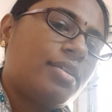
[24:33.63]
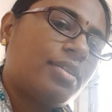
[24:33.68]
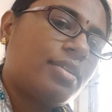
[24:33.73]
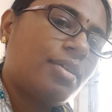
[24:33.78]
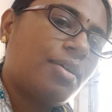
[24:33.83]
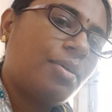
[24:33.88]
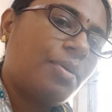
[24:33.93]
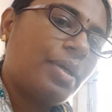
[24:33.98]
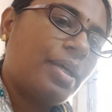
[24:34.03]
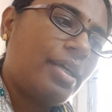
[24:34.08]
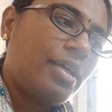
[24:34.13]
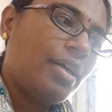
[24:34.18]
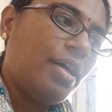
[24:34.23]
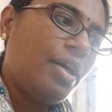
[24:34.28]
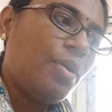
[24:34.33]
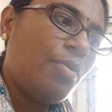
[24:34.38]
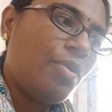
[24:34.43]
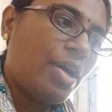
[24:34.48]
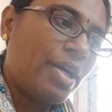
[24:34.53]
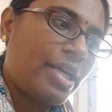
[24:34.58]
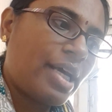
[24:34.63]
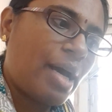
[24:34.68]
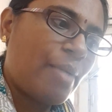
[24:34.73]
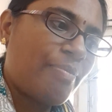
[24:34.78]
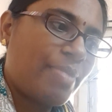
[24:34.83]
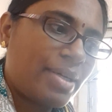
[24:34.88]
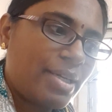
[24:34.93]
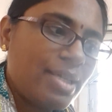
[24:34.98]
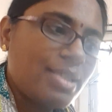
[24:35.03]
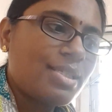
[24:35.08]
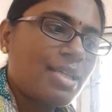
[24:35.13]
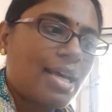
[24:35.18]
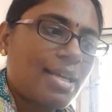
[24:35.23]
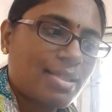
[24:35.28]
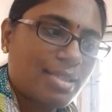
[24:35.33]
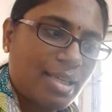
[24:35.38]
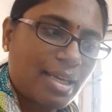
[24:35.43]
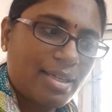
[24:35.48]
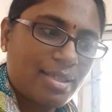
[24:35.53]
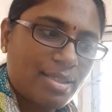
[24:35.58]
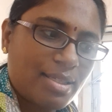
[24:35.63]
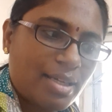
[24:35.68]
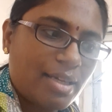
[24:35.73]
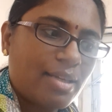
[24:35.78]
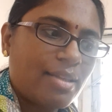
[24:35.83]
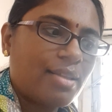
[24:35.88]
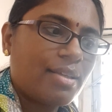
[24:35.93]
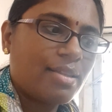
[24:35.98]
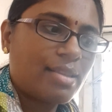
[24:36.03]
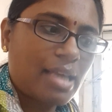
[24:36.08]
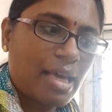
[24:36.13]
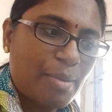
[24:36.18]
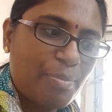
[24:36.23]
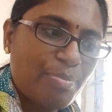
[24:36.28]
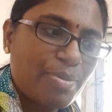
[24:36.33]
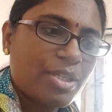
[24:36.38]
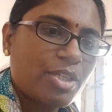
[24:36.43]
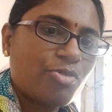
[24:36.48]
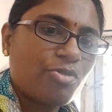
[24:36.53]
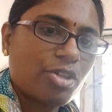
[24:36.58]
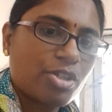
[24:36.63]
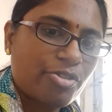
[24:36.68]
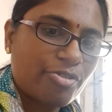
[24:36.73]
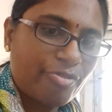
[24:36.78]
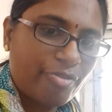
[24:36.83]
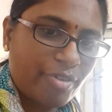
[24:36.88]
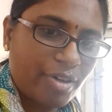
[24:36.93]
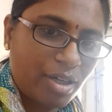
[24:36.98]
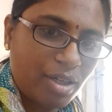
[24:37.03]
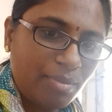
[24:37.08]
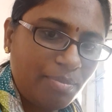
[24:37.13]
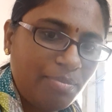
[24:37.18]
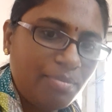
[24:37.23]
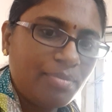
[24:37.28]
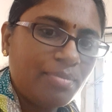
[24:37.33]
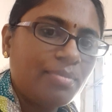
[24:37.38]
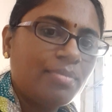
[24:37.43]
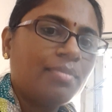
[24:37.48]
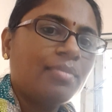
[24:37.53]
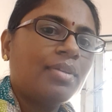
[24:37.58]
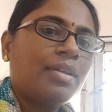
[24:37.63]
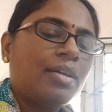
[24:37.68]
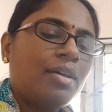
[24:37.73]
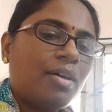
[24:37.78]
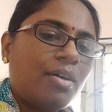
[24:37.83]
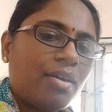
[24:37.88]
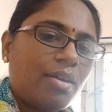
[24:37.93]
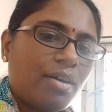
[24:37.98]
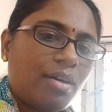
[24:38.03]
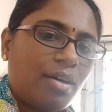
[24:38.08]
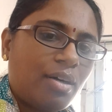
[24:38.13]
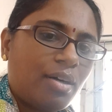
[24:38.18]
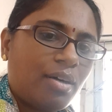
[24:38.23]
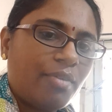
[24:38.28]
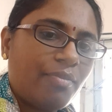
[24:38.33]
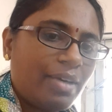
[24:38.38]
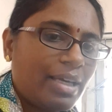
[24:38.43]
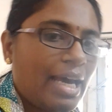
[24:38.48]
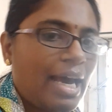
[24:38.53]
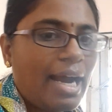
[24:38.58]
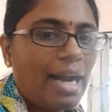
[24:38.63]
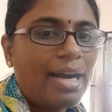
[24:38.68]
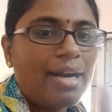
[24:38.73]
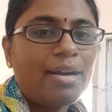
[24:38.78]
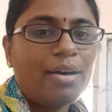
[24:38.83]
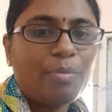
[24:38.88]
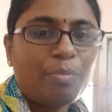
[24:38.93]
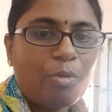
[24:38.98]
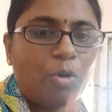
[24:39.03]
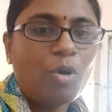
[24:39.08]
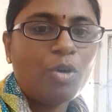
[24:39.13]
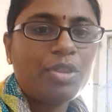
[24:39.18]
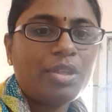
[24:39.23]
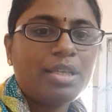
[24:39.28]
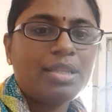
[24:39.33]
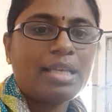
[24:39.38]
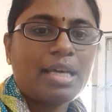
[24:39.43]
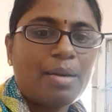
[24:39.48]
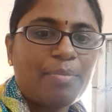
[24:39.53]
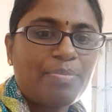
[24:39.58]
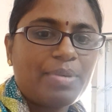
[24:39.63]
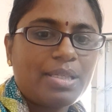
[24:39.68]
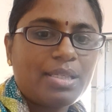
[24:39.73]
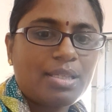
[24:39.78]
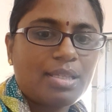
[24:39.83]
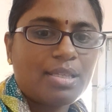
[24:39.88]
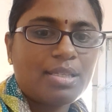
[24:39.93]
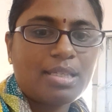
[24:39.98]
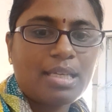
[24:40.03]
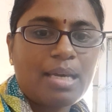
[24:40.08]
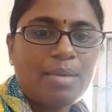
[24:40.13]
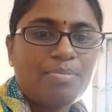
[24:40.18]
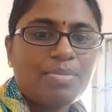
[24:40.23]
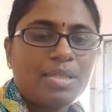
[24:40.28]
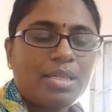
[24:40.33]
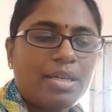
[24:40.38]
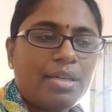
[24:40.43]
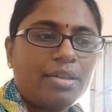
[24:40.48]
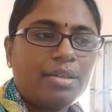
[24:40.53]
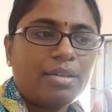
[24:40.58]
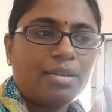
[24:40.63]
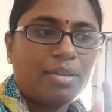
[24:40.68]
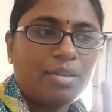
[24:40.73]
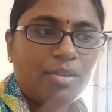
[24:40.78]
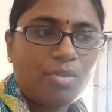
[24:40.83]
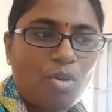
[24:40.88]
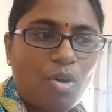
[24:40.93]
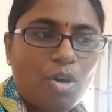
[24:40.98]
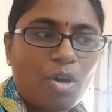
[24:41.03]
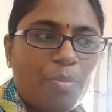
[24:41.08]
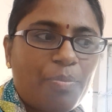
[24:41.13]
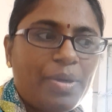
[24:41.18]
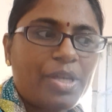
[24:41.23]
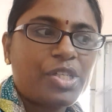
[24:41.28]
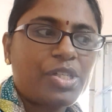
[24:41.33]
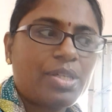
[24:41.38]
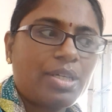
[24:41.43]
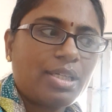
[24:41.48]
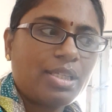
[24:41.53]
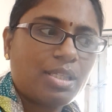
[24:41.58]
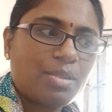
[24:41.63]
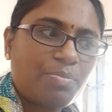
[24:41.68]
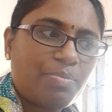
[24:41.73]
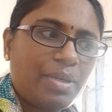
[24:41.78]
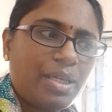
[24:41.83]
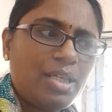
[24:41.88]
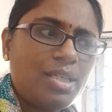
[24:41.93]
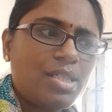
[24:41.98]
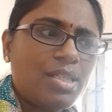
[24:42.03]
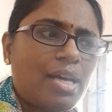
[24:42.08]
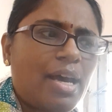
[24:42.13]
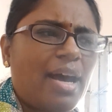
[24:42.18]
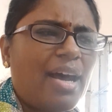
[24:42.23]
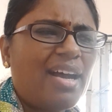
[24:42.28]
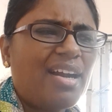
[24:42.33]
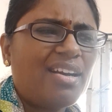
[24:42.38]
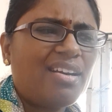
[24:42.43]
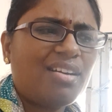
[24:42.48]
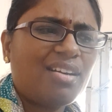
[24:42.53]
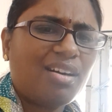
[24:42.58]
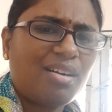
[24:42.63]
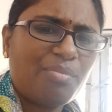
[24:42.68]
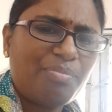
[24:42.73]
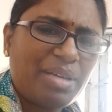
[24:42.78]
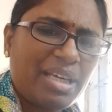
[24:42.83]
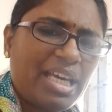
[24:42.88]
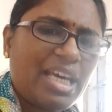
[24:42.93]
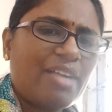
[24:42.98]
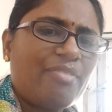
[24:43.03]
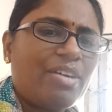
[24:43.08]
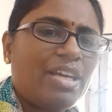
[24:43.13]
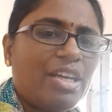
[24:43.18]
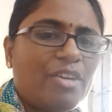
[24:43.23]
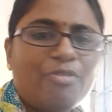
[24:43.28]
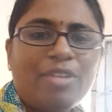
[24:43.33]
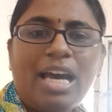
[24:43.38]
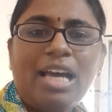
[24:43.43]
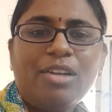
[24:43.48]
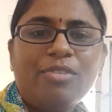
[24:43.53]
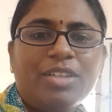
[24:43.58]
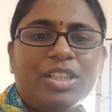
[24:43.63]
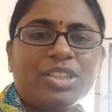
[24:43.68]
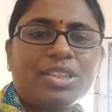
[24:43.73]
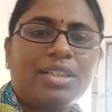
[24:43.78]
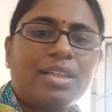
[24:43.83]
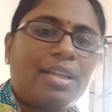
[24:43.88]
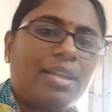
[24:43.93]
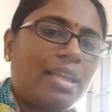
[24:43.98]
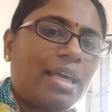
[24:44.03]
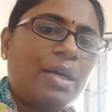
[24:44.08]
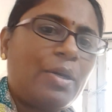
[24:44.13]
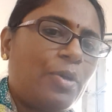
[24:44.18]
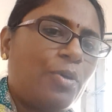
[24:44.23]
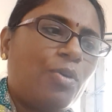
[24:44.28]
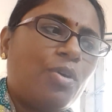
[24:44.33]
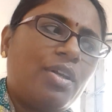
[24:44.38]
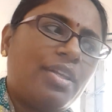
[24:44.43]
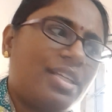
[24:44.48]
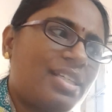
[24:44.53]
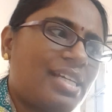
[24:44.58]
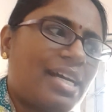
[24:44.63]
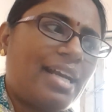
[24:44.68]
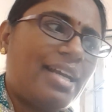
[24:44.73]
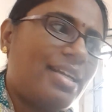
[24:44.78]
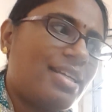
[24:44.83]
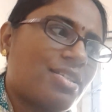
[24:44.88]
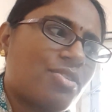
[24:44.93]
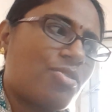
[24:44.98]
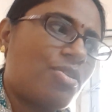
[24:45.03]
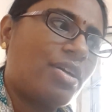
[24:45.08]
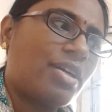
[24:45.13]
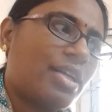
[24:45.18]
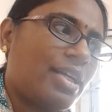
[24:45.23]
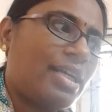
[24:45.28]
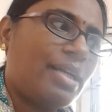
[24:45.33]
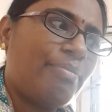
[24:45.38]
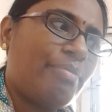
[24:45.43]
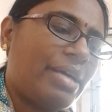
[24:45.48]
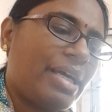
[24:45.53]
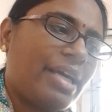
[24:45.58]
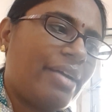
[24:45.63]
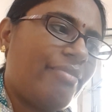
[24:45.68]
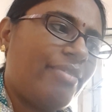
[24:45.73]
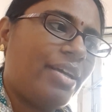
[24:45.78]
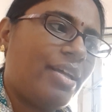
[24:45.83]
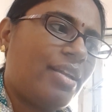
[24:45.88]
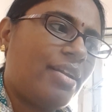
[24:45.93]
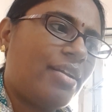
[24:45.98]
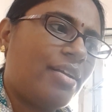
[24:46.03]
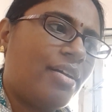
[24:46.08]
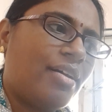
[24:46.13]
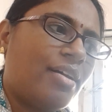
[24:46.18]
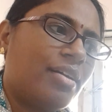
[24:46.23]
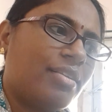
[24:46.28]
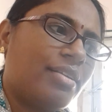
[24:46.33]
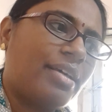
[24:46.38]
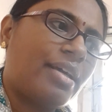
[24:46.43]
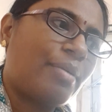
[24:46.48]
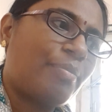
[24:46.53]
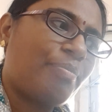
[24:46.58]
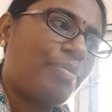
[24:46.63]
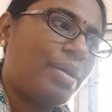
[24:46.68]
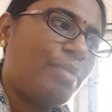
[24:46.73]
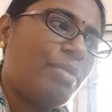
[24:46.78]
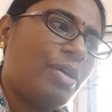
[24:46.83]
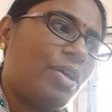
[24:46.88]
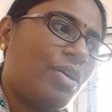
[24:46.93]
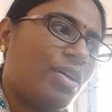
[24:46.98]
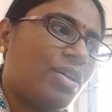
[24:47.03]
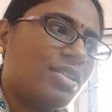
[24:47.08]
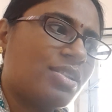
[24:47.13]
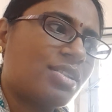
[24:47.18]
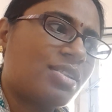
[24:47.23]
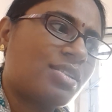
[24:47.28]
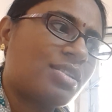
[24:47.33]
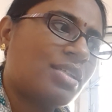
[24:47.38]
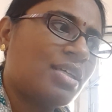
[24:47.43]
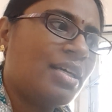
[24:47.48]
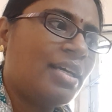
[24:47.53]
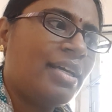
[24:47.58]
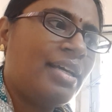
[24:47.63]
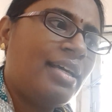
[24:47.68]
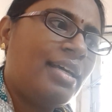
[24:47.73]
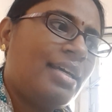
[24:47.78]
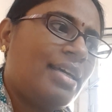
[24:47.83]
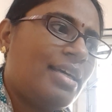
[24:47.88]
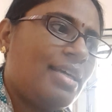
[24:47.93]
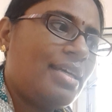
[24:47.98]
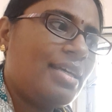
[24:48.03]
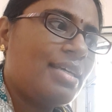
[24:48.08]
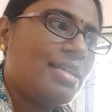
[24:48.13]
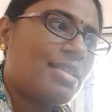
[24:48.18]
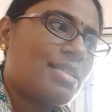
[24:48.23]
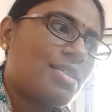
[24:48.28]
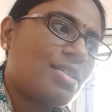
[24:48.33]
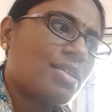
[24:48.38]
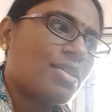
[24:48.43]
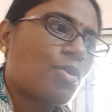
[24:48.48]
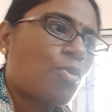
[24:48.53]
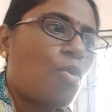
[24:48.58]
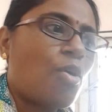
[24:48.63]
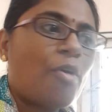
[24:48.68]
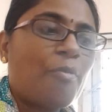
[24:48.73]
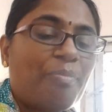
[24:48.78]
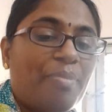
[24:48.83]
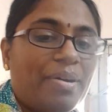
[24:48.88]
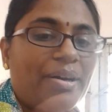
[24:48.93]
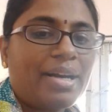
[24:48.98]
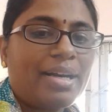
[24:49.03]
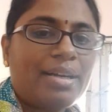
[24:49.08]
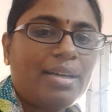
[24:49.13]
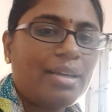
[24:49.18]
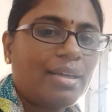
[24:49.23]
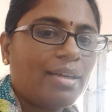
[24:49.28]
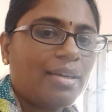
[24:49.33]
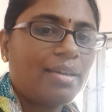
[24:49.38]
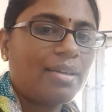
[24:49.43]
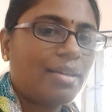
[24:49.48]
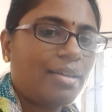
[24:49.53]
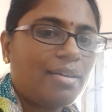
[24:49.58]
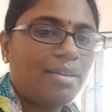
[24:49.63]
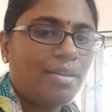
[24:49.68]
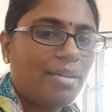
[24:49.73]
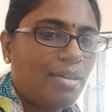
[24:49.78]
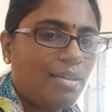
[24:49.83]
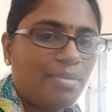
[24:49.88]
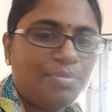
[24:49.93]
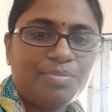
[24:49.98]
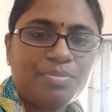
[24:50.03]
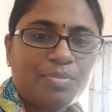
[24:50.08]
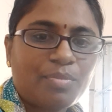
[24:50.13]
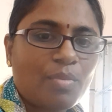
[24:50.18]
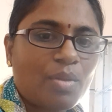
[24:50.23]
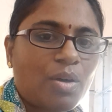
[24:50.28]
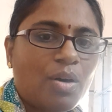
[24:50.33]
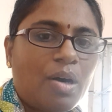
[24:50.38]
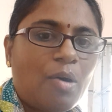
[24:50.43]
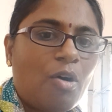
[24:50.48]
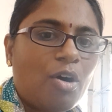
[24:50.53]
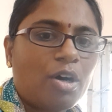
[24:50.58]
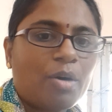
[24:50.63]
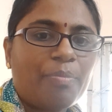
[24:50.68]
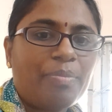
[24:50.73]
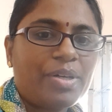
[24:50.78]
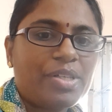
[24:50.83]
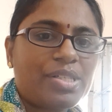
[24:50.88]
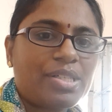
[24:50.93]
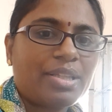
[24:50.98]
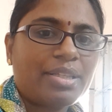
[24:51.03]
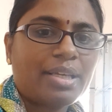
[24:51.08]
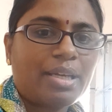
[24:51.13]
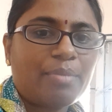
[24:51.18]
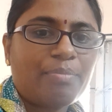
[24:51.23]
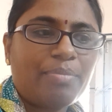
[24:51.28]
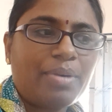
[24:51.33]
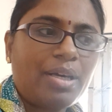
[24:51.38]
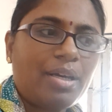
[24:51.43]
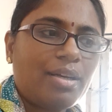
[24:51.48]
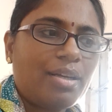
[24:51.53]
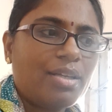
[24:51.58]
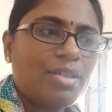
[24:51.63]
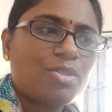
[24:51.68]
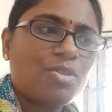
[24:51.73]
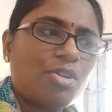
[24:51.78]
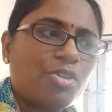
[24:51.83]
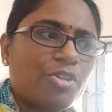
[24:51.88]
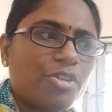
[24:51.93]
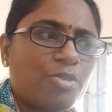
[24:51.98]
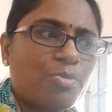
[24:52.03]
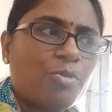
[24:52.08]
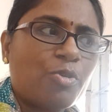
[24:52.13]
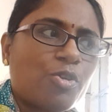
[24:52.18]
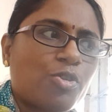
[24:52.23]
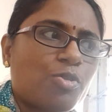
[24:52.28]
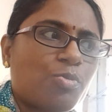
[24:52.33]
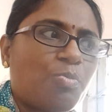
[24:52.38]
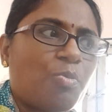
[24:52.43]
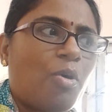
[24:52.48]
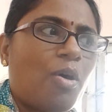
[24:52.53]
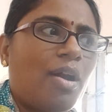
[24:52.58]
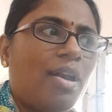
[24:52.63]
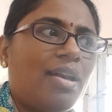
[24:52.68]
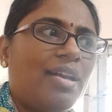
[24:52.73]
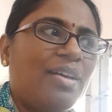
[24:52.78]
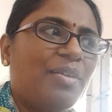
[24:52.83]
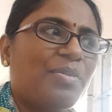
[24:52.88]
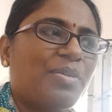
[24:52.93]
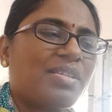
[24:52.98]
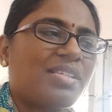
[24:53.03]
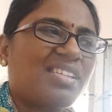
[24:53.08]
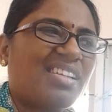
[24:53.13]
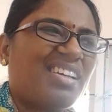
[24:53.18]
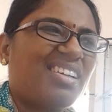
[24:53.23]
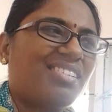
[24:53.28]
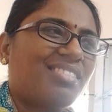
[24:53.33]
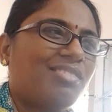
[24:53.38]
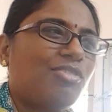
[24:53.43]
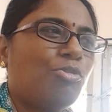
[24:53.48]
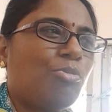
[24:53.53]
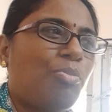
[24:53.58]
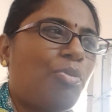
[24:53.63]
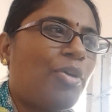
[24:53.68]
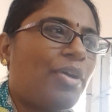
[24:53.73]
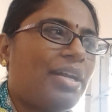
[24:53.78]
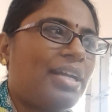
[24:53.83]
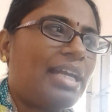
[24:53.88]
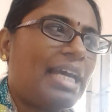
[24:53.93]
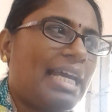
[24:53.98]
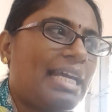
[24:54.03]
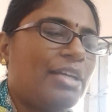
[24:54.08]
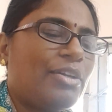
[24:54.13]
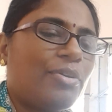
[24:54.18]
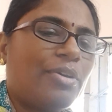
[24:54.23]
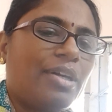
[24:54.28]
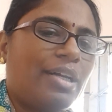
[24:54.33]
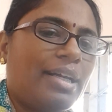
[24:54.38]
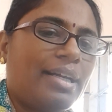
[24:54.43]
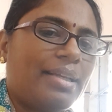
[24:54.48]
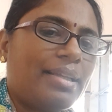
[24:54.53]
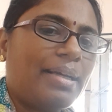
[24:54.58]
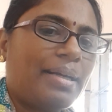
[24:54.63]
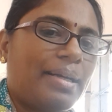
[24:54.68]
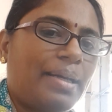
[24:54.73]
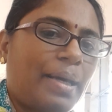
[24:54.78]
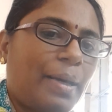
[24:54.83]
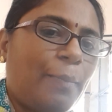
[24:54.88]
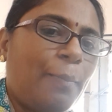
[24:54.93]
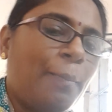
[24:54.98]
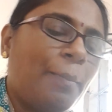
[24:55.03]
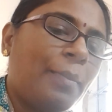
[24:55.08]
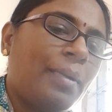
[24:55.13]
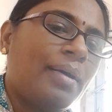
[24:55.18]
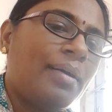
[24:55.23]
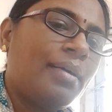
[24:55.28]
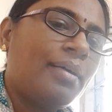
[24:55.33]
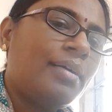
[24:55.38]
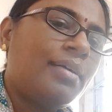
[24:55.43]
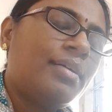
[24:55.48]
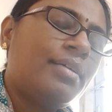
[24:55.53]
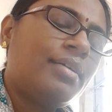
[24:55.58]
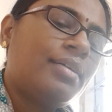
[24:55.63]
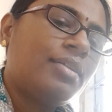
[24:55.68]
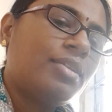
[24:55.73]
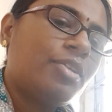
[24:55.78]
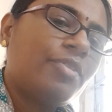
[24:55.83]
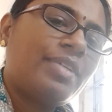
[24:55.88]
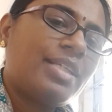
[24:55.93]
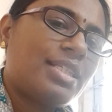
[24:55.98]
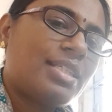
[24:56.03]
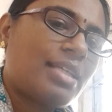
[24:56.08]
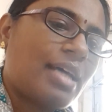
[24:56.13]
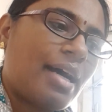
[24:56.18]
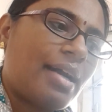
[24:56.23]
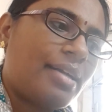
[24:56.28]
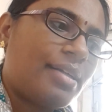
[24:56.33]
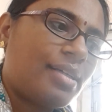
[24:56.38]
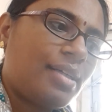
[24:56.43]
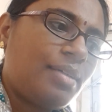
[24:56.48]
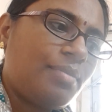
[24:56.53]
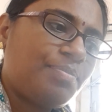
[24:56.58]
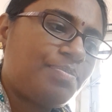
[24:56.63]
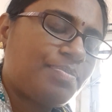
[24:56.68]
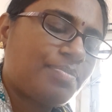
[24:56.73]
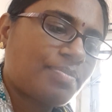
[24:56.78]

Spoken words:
So here what happened is, as I said, the therapist was firm. We had both the therapies in the same center, occupational speech and behavior evaluation. They told the child does not need behavioral therapy because he is cooperating in occupational therapy, and he is also so small. He was like 2.8 only at that time. we started,